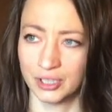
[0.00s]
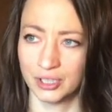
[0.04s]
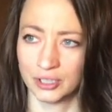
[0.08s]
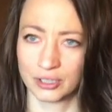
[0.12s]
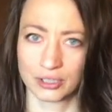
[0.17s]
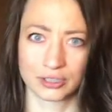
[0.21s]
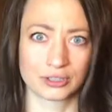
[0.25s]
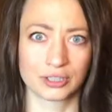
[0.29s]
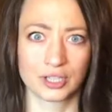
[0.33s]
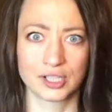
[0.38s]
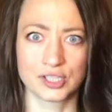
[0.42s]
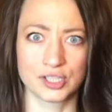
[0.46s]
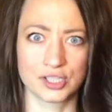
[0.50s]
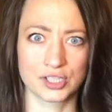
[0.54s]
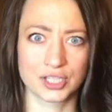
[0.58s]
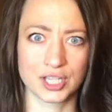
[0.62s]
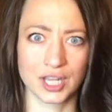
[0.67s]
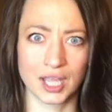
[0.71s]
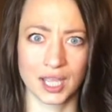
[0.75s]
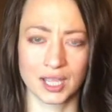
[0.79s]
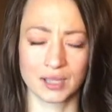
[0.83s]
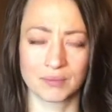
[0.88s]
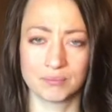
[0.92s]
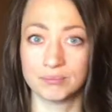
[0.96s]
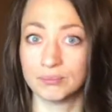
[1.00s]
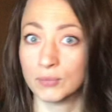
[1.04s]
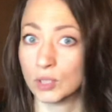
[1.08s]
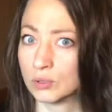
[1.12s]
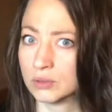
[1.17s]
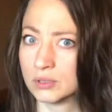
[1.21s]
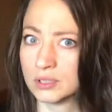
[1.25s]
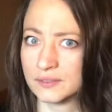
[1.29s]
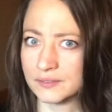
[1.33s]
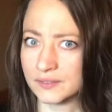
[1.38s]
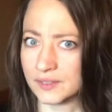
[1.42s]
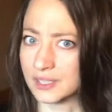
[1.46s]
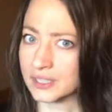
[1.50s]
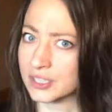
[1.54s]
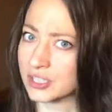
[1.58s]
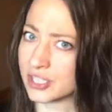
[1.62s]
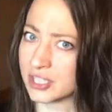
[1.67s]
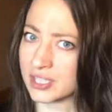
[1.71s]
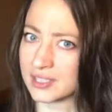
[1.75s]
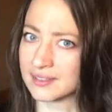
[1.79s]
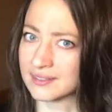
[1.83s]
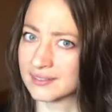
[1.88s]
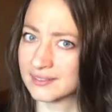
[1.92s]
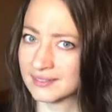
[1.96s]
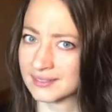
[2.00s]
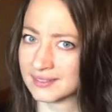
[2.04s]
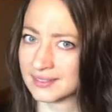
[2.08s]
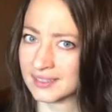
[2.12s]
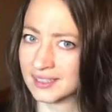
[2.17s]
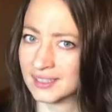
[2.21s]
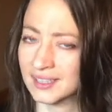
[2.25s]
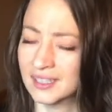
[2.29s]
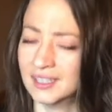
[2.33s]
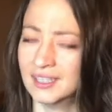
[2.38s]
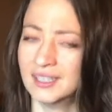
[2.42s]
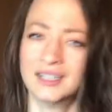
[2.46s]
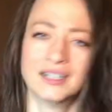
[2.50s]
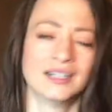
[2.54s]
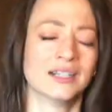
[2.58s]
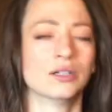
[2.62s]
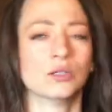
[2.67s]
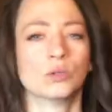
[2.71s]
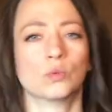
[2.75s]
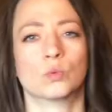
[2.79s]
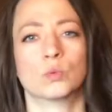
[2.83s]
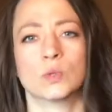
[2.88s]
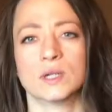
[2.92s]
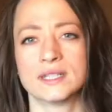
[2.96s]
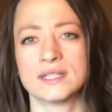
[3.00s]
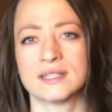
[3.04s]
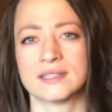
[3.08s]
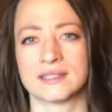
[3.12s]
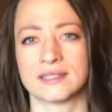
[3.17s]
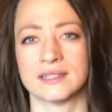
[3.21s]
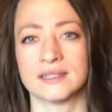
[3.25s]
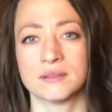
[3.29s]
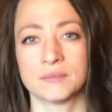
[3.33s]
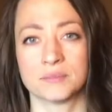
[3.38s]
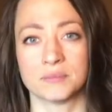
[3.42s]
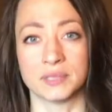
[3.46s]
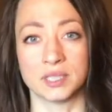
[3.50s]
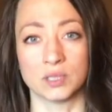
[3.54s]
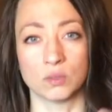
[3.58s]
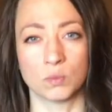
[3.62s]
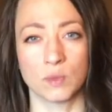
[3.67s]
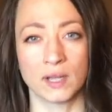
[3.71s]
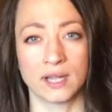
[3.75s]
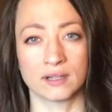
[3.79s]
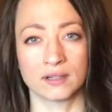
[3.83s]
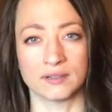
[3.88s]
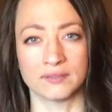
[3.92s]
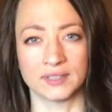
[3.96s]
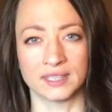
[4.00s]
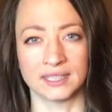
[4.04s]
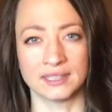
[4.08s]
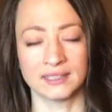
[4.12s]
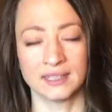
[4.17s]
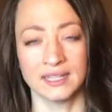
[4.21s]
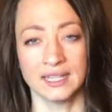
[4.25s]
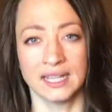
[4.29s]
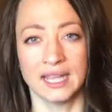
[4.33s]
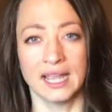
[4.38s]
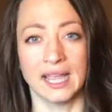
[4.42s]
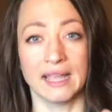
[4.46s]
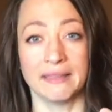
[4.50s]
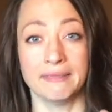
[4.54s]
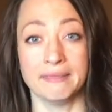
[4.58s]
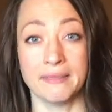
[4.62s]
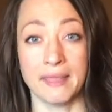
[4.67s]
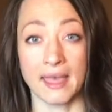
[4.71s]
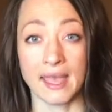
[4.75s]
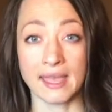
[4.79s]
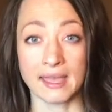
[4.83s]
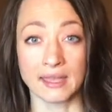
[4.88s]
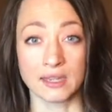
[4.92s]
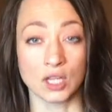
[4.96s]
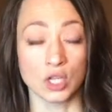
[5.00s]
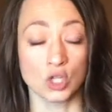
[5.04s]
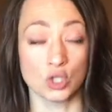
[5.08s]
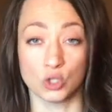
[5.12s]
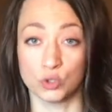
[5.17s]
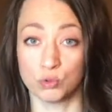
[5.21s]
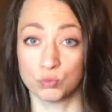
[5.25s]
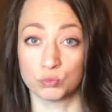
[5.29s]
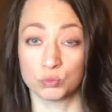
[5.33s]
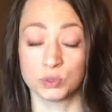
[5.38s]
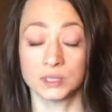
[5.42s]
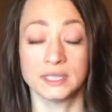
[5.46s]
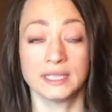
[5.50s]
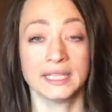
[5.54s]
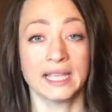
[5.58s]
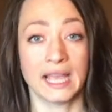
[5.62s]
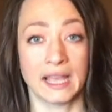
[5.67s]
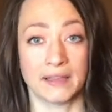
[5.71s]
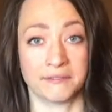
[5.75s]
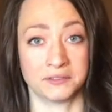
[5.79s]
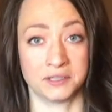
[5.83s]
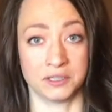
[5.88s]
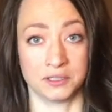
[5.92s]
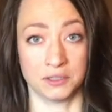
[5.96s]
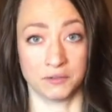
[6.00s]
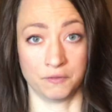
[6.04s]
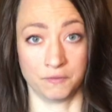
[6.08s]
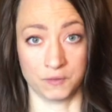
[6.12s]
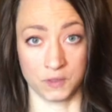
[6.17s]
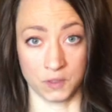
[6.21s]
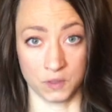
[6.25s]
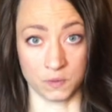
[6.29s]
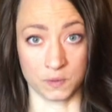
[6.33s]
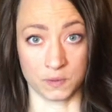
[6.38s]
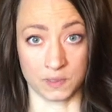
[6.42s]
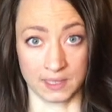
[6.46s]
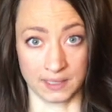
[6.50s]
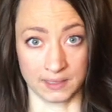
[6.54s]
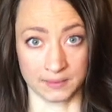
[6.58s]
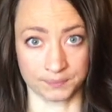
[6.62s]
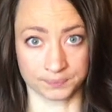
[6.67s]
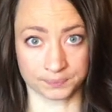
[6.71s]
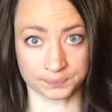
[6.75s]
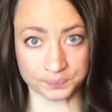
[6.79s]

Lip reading: crunch time motivation? What is it? Be aware of it. And then you really have to diffuse it.